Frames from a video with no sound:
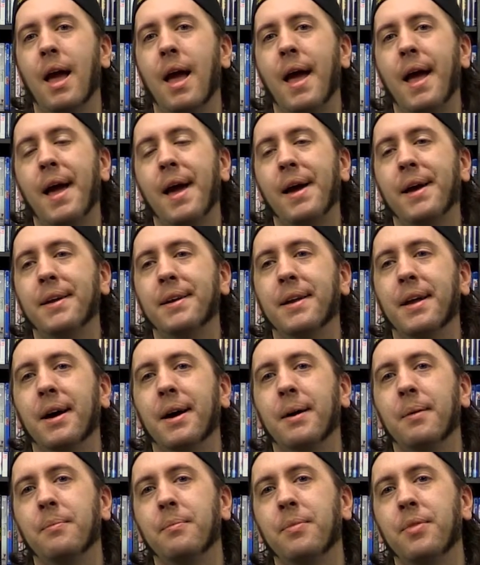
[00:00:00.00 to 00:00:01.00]
And
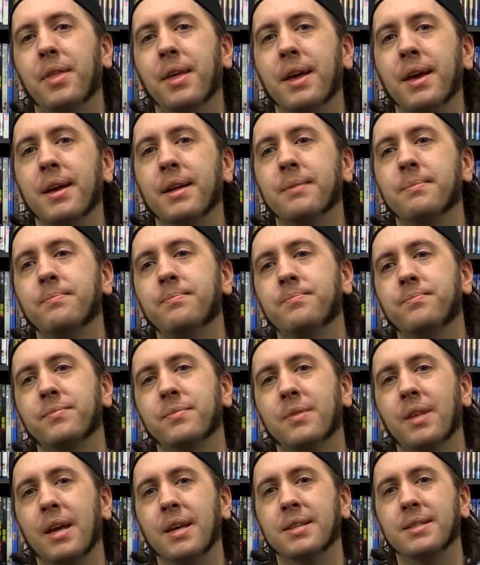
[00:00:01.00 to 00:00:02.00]
then
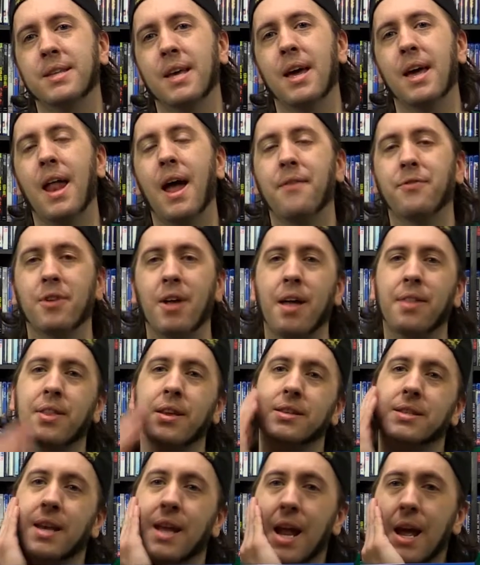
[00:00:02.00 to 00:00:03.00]
they said, after that,
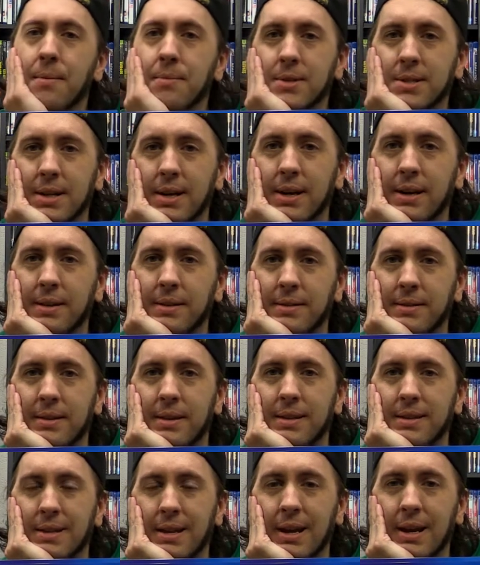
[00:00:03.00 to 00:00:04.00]
they said Amazon
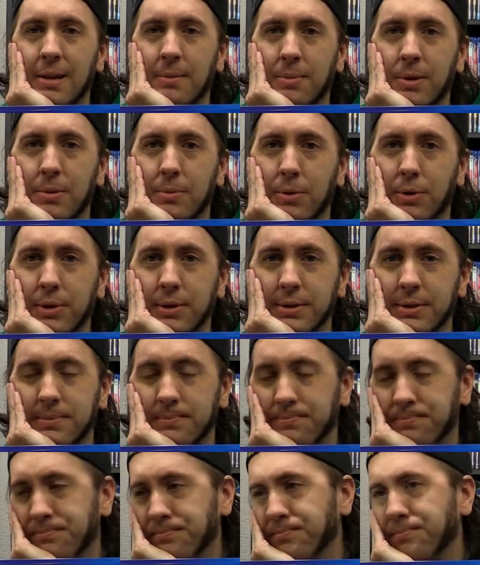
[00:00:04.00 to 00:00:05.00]
is getting Pip-Boys.
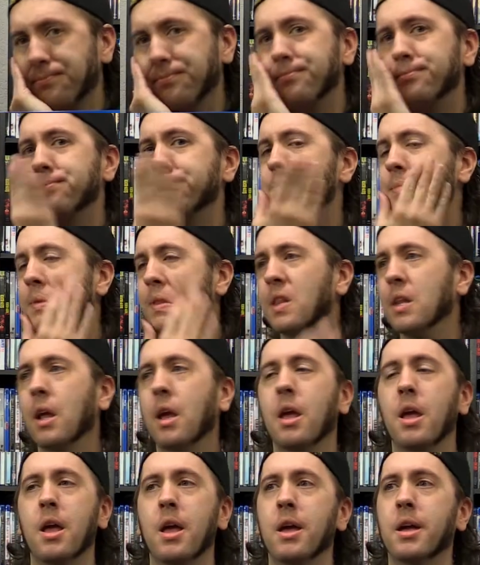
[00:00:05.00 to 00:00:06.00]

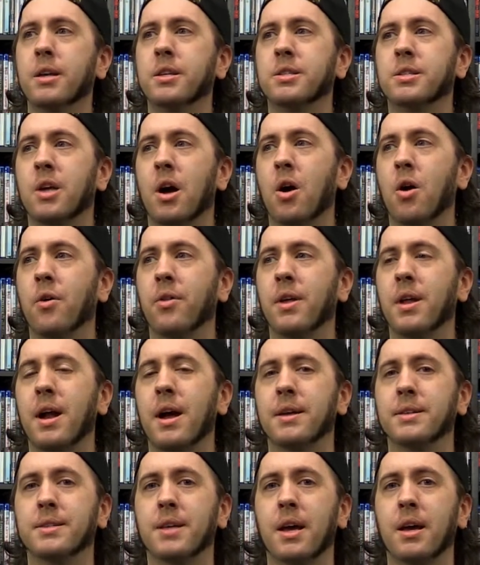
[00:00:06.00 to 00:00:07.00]
So then
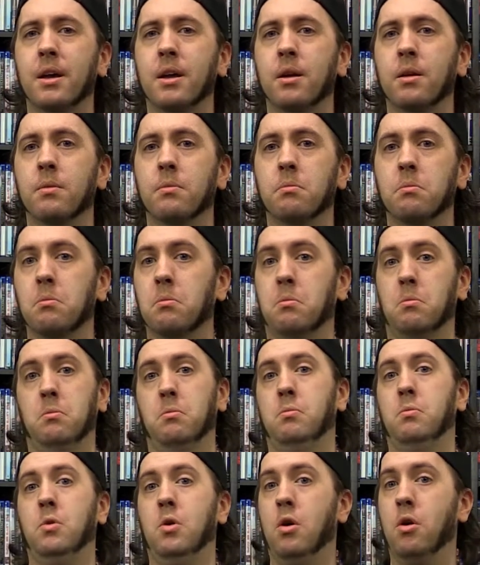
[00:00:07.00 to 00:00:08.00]
I was like,
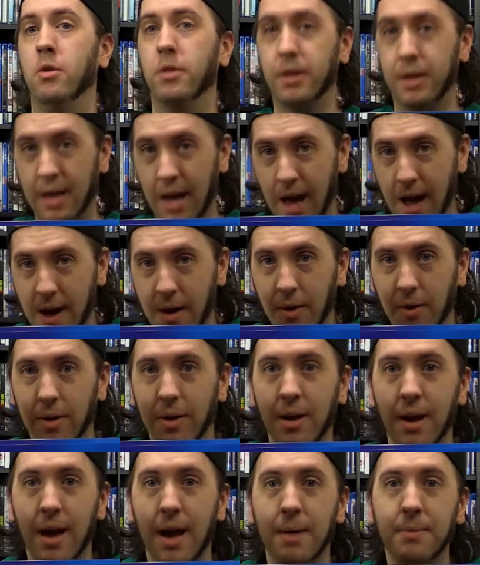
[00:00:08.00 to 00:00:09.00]
well, holy cow,
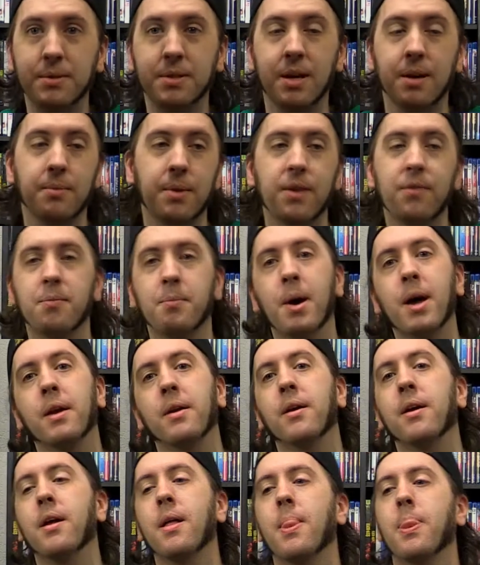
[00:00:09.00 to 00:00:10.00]
Amazon would be even
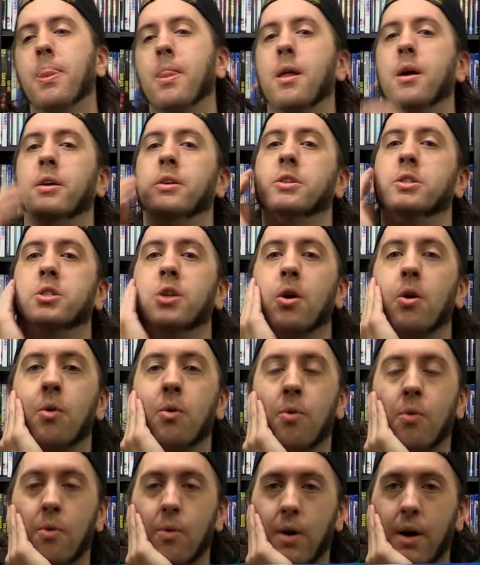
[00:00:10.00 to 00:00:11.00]
better.
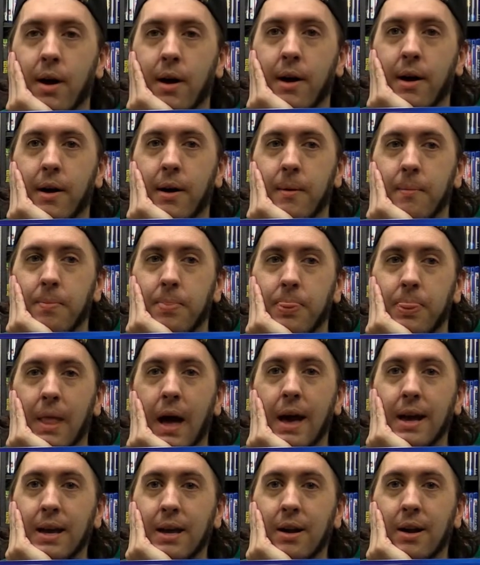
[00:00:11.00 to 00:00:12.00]
So
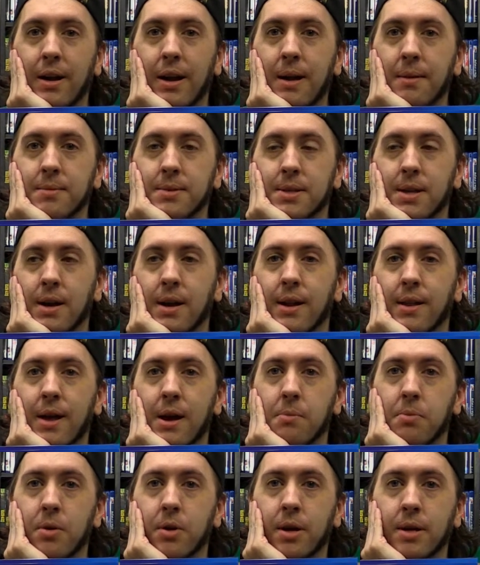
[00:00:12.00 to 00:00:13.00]
I get on Amazon at
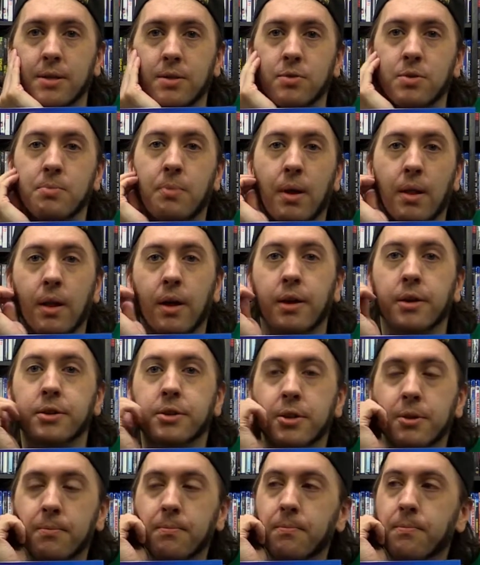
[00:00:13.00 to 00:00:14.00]
that point because it was my
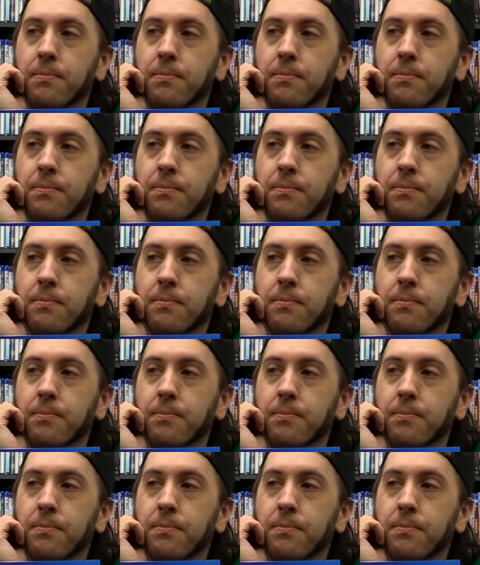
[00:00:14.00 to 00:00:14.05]
lunch.